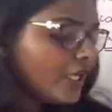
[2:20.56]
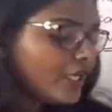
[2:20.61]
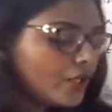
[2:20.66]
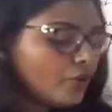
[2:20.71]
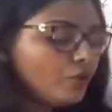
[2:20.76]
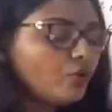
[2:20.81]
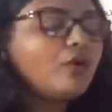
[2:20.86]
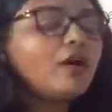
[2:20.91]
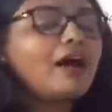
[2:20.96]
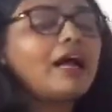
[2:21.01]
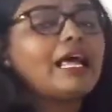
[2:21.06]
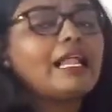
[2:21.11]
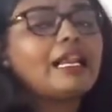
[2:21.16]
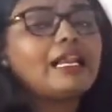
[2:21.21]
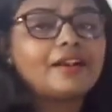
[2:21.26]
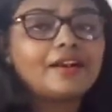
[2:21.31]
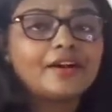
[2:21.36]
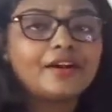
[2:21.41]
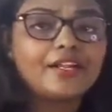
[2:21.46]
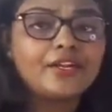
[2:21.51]
You
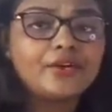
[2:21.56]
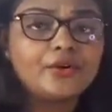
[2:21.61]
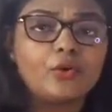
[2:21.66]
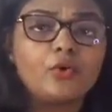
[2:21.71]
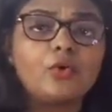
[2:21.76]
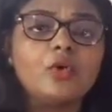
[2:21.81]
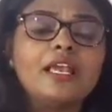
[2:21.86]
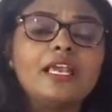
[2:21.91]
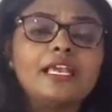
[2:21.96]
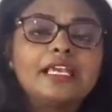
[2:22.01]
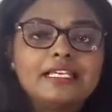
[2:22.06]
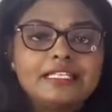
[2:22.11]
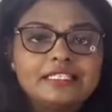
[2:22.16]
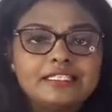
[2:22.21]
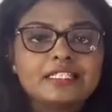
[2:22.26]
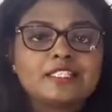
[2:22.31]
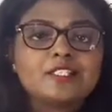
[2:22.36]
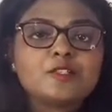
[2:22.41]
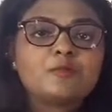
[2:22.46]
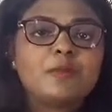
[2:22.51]
already know in
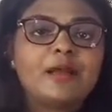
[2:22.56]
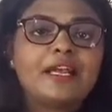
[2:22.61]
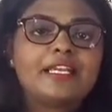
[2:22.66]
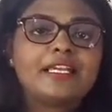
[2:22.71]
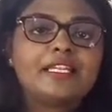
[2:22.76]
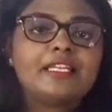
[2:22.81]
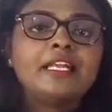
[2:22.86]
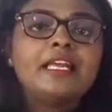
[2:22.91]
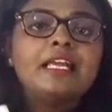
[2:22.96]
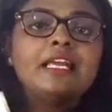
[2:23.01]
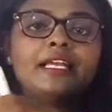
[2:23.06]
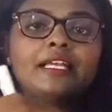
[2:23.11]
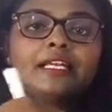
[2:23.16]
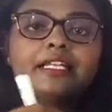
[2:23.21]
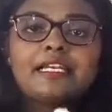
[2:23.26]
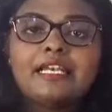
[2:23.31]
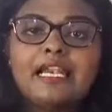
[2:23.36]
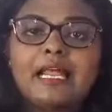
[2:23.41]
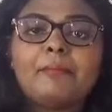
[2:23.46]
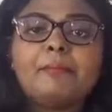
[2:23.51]
the spine,
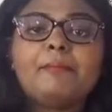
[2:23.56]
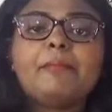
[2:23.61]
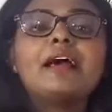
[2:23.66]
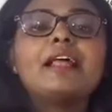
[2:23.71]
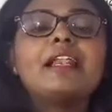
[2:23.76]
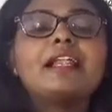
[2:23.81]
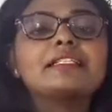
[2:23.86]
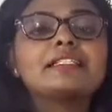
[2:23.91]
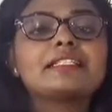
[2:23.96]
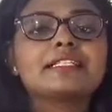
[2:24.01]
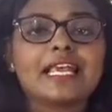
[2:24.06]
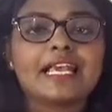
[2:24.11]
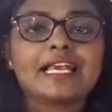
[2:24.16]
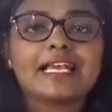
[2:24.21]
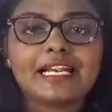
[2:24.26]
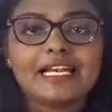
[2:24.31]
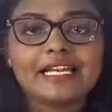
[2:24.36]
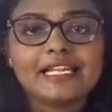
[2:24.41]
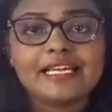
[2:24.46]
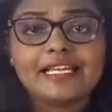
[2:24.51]
in lumbar and
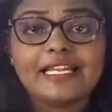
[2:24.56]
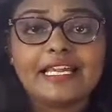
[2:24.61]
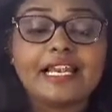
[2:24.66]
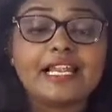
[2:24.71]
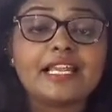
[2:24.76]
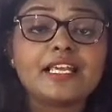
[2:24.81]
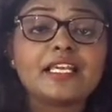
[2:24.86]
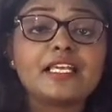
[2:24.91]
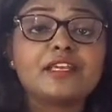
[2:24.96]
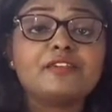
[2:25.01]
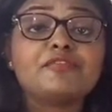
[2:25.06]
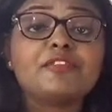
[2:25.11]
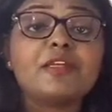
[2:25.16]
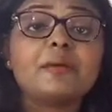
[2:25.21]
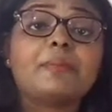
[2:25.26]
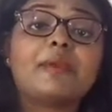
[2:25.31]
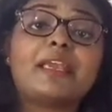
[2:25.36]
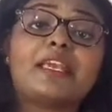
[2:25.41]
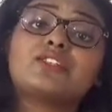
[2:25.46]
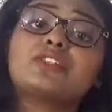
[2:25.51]
sacral area, if the
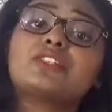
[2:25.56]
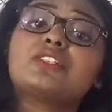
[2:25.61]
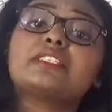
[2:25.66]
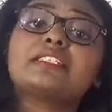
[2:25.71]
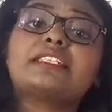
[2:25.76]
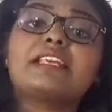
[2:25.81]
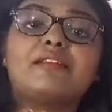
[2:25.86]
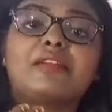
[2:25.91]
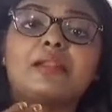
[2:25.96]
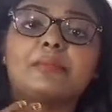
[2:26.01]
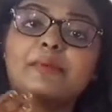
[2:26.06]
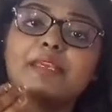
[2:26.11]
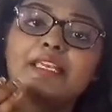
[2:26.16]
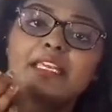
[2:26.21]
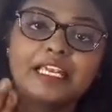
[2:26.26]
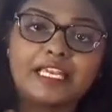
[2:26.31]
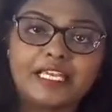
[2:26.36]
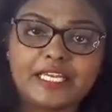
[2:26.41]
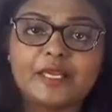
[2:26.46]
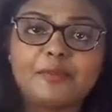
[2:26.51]
patient is developing
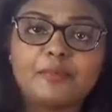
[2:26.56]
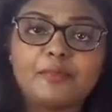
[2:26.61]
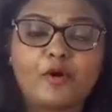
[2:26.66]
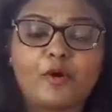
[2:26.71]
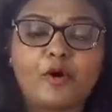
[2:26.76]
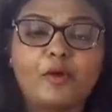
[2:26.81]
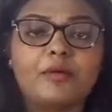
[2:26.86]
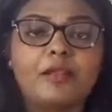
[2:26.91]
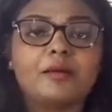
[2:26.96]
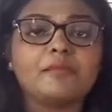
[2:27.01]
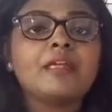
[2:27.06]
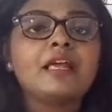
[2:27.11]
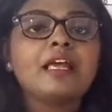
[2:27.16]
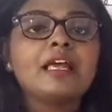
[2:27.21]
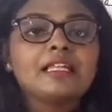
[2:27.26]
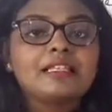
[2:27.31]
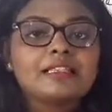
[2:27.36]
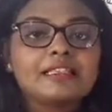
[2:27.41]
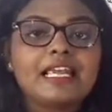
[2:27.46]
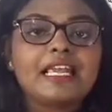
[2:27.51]
any problem,
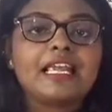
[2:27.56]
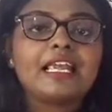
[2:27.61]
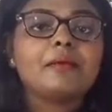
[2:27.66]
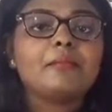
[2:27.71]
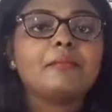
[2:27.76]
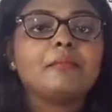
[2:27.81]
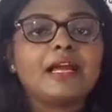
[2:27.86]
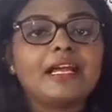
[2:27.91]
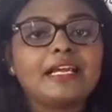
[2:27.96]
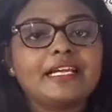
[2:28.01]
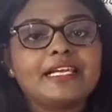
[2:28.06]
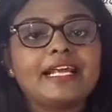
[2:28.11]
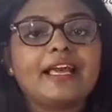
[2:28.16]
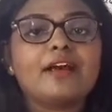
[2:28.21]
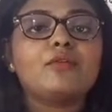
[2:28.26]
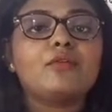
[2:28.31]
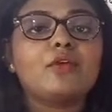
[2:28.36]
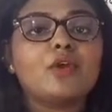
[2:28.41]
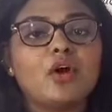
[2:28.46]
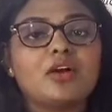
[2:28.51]
they might
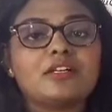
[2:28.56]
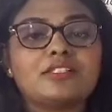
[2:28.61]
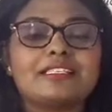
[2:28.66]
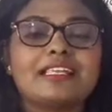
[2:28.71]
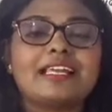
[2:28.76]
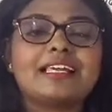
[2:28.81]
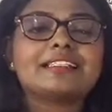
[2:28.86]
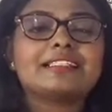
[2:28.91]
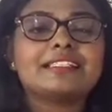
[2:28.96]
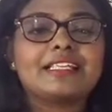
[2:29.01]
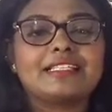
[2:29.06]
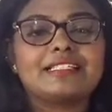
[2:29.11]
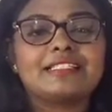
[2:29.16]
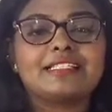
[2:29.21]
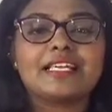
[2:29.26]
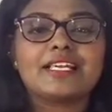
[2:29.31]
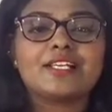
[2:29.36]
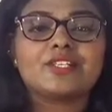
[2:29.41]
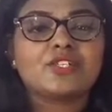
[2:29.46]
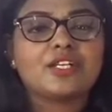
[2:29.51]
have lost that
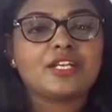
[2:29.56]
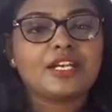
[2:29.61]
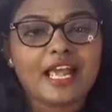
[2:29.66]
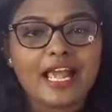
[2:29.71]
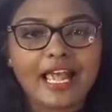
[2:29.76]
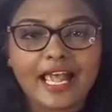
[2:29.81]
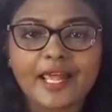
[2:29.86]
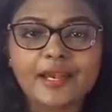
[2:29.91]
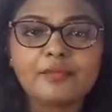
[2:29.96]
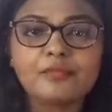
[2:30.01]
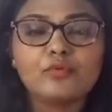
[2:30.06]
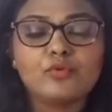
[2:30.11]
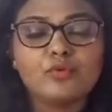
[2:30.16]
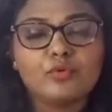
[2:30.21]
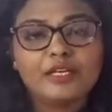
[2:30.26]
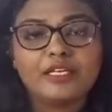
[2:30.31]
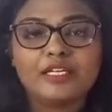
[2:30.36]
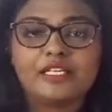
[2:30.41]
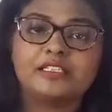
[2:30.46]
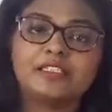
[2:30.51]
sensation and
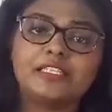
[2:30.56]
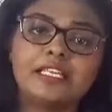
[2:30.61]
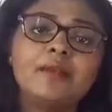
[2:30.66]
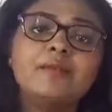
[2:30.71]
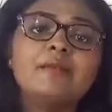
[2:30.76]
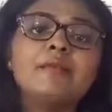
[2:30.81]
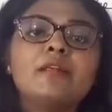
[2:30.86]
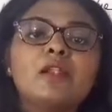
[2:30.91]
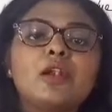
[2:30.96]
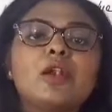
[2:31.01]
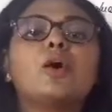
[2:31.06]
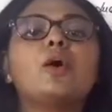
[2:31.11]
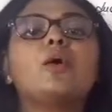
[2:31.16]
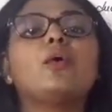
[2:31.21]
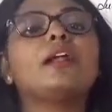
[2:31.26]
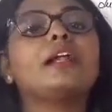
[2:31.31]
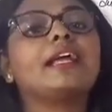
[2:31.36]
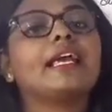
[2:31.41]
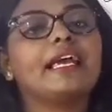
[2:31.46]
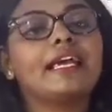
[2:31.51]
movement in the
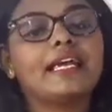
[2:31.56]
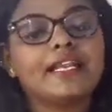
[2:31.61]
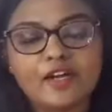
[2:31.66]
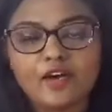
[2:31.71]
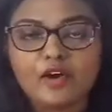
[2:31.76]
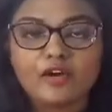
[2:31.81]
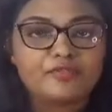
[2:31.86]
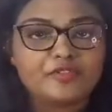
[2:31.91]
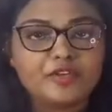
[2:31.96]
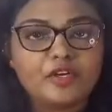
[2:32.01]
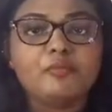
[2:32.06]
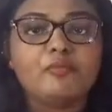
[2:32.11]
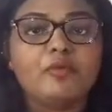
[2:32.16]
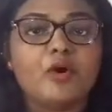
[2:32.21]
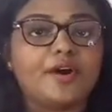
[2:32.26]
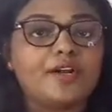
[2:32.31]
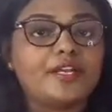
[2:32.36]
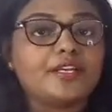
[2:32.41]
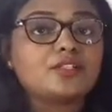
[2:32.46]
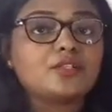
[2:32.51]
lower area of your
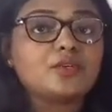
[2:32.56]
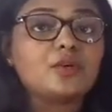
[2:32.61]
body.